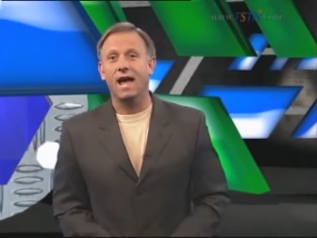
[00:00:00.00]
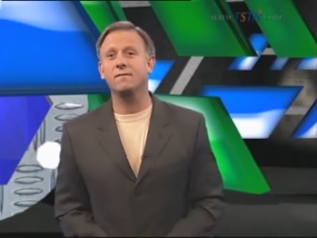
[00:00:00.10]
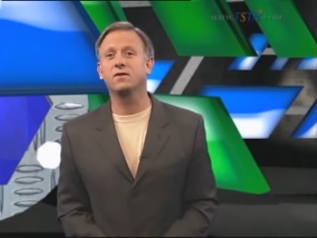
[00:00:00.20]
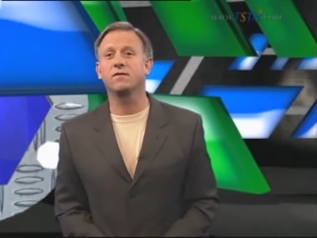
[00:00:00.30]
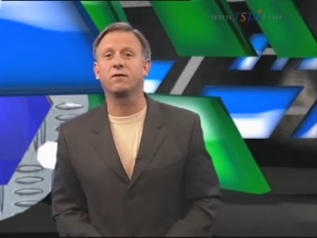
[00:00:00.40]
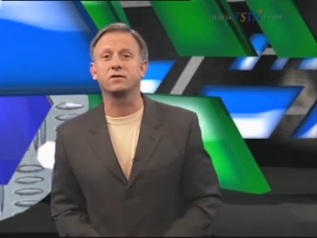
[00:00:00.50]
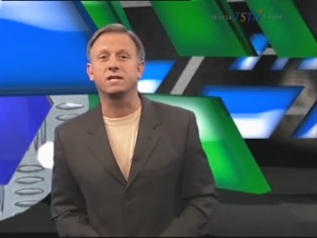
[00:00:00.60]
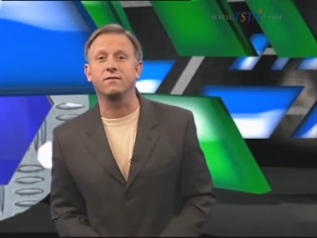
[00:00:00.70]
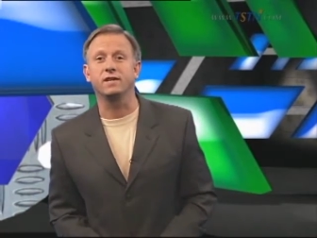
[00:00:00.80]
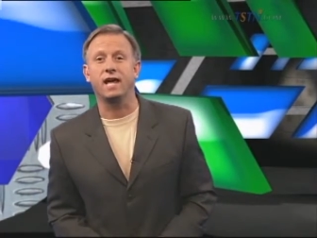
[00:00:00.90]
After the
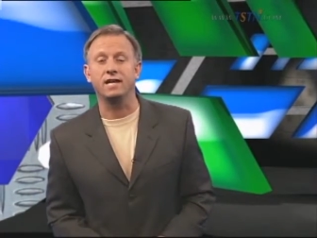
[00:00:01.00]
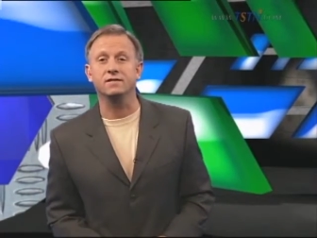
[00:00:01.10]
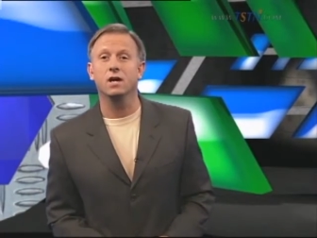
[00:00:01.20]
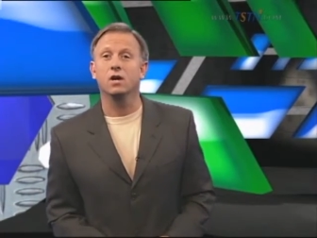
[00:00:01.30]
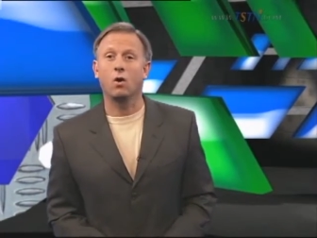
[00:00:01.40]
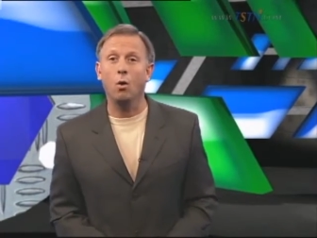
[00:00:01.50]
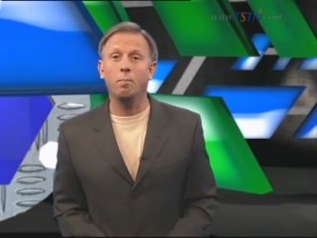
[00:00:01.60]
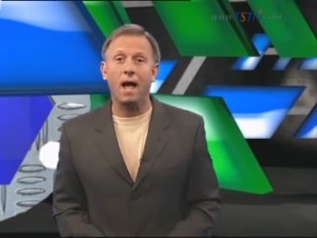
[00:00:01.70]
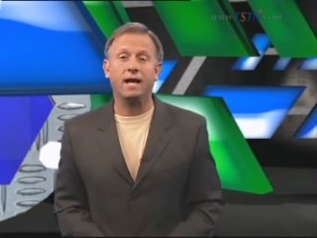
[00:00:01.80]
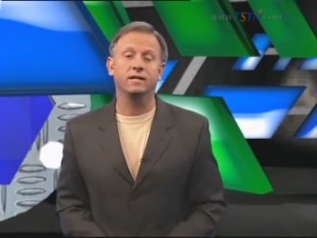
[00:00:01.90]
first seven days,
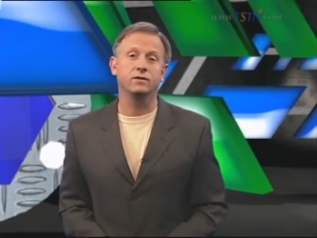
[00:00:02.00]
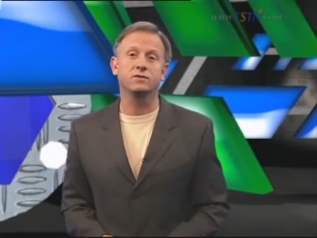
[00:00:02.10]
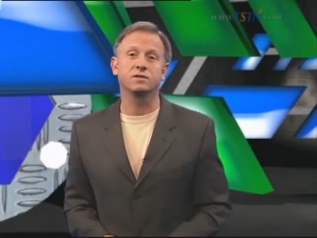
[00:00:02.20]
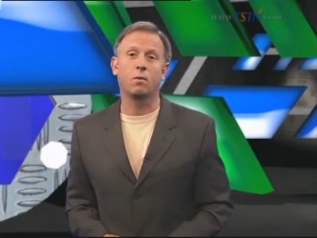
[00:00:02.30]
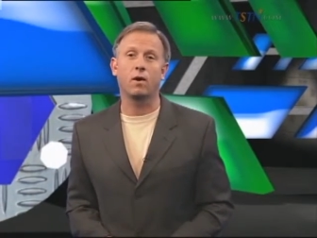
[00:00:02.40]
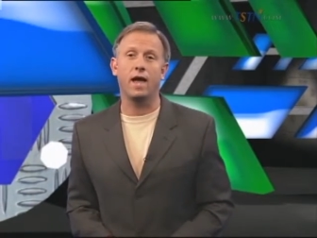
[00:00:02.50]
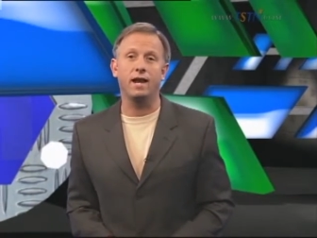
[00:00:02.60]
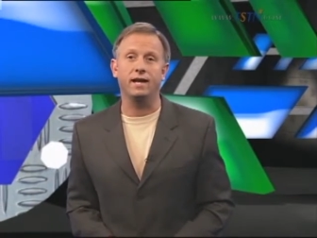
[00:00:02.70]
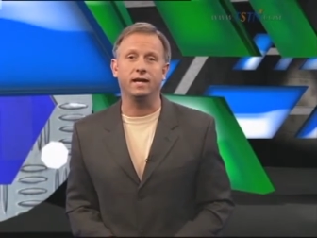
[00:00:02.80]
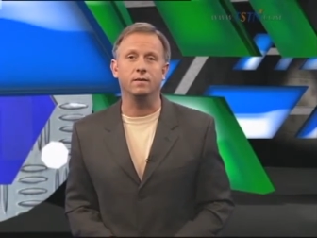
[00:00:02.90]
go back and do some more
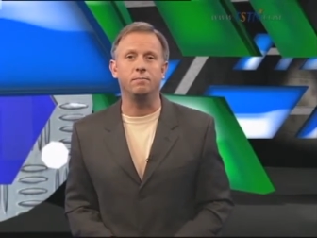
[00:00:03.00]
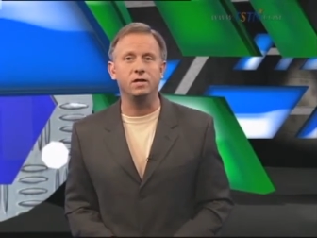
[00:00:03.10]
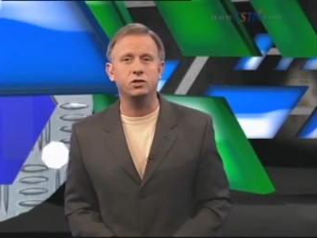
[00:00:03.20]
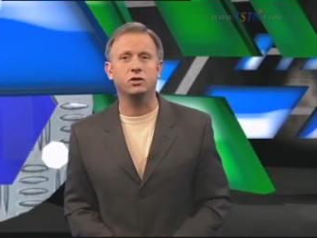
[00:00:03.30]
editing and